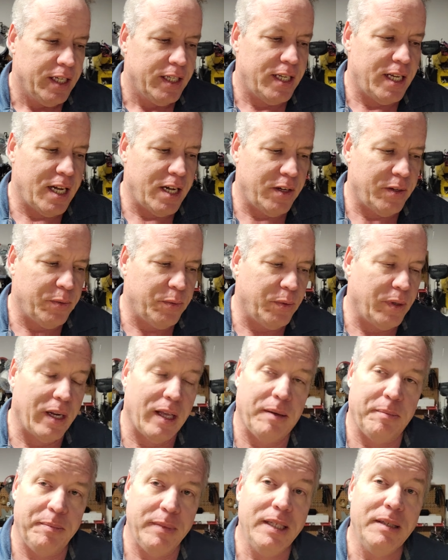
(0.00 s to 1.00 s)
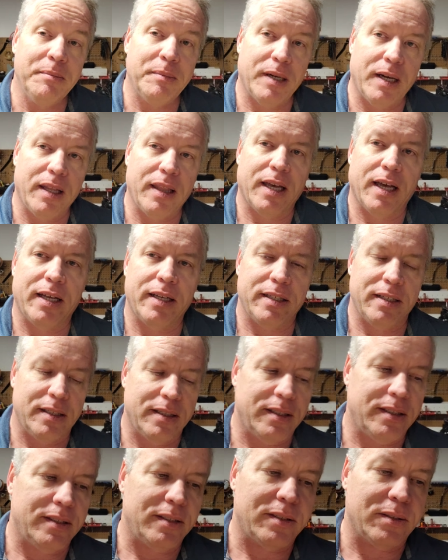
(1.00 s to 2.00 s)
Now, what I mean by that
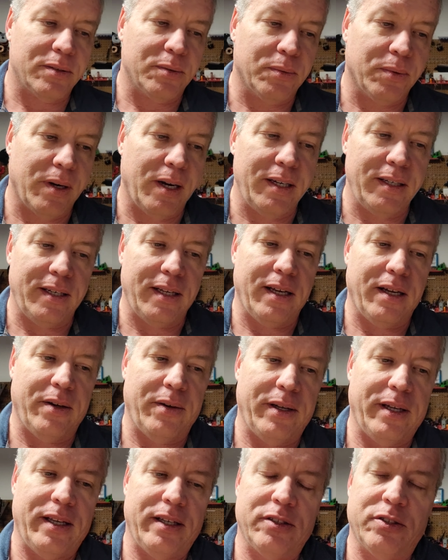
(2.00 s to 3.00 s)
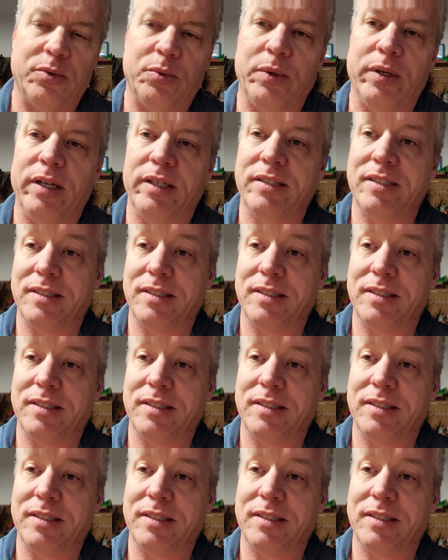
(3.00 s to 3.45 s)
is right now as we